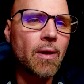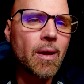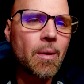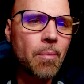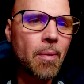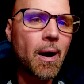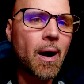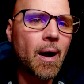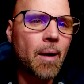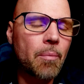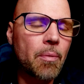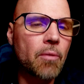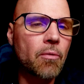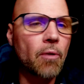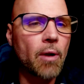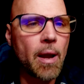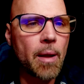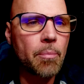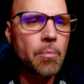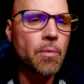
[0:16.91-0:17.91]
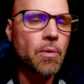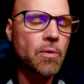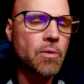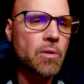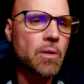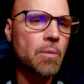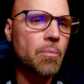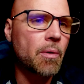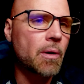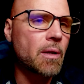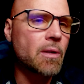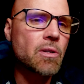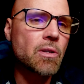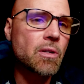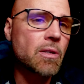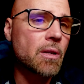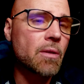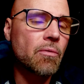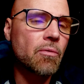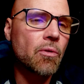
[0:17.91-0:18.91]
hip-hop and rap music, but he
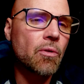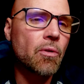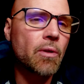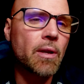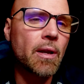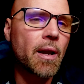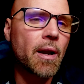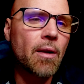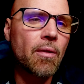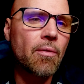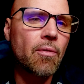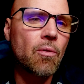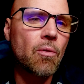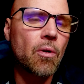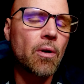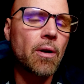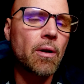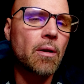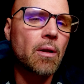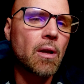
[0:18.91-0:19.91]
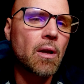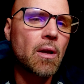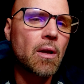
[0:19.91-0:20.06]
just didn't really care for it.